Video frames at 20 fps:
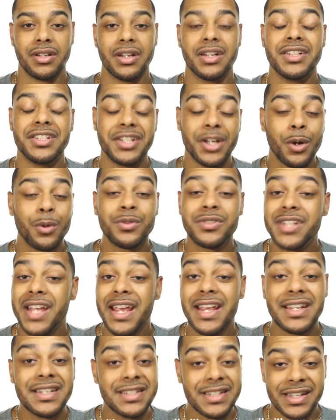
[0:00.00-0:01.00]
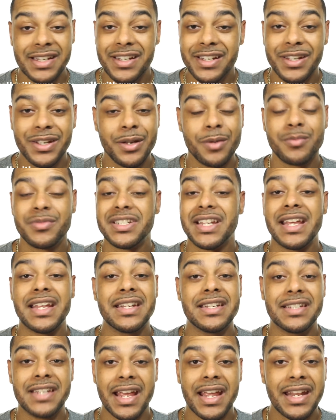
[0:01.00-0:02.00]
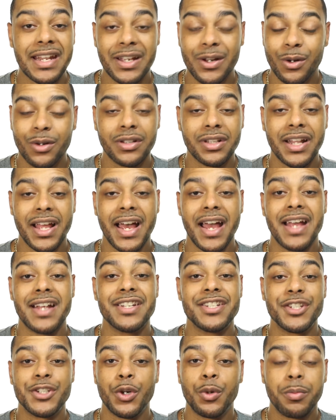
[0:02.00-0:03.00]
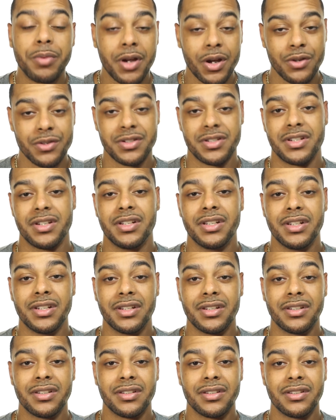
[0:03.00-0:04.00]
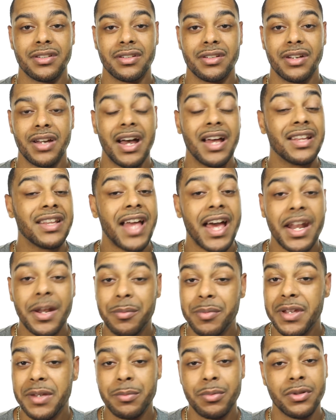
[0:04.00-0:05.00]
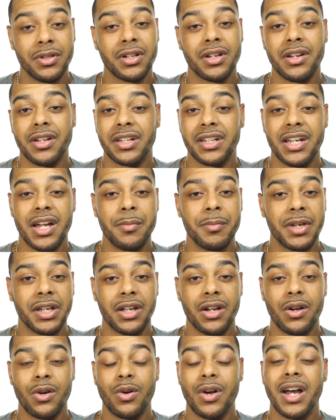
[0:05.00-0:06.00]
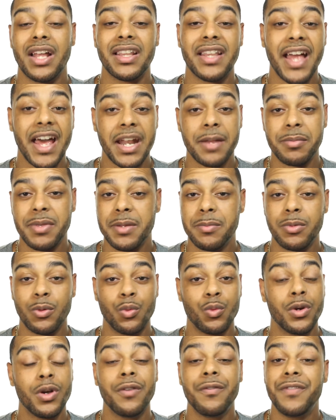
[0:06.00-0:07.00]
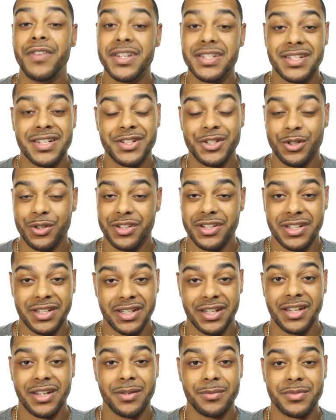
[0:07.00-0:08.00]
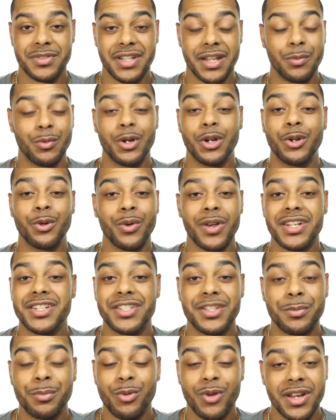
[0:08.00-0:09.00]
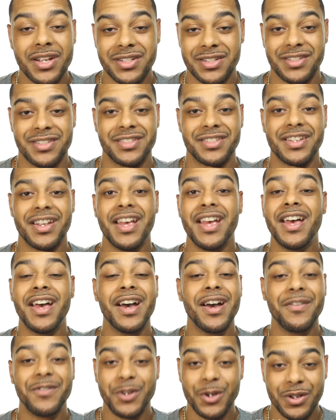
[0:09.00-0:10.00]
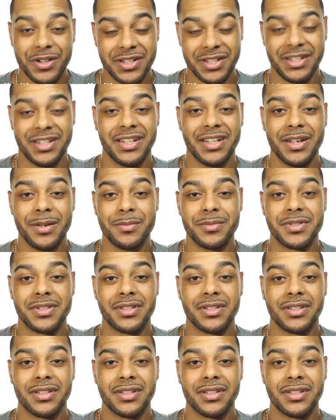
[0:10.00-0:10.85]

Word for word: Don't take DMs and dating online so personally a lot of people are going to come and go. A lot of people will visit your DMs. They will grace the presence of your DMs.